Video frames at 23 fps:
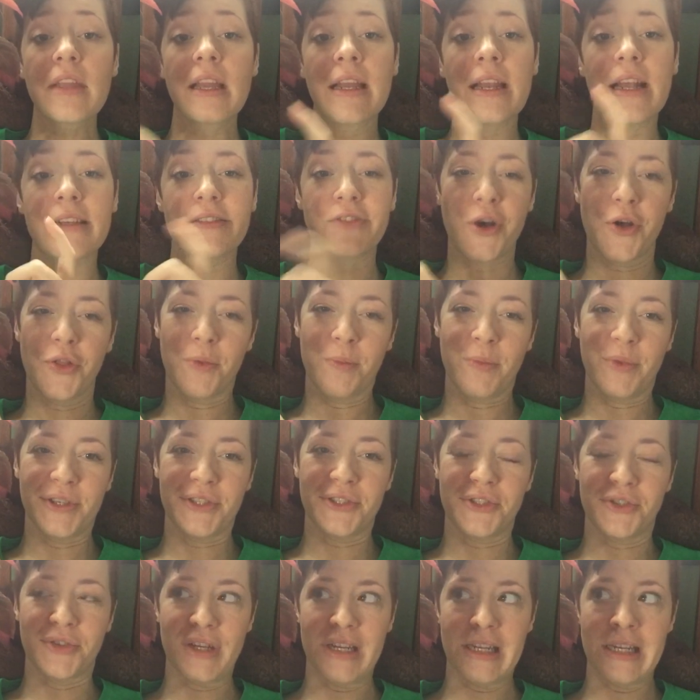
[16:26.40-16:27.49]
it has all the
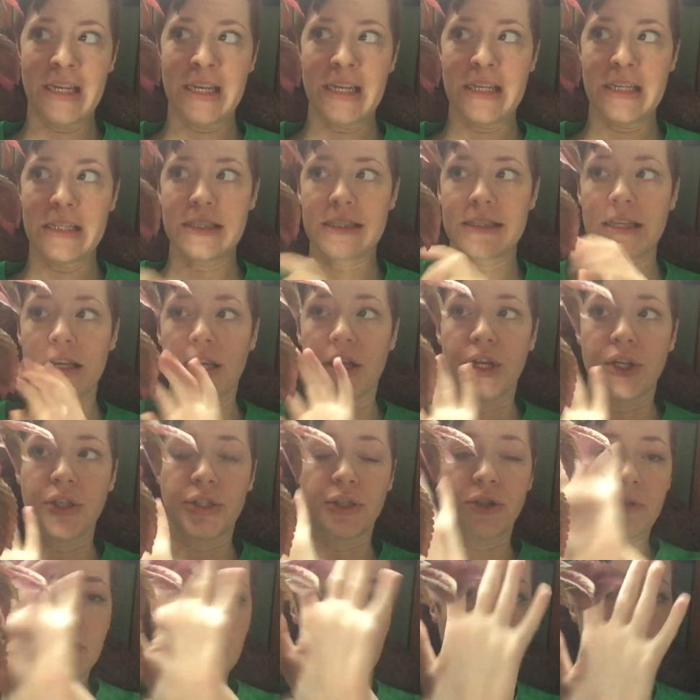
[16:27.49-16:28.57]
moisture it needs
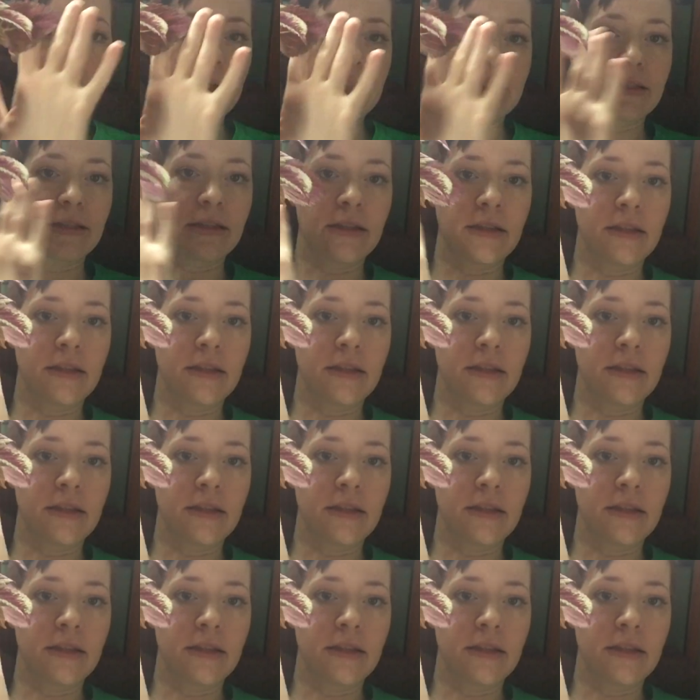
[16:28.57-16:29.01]
to keep its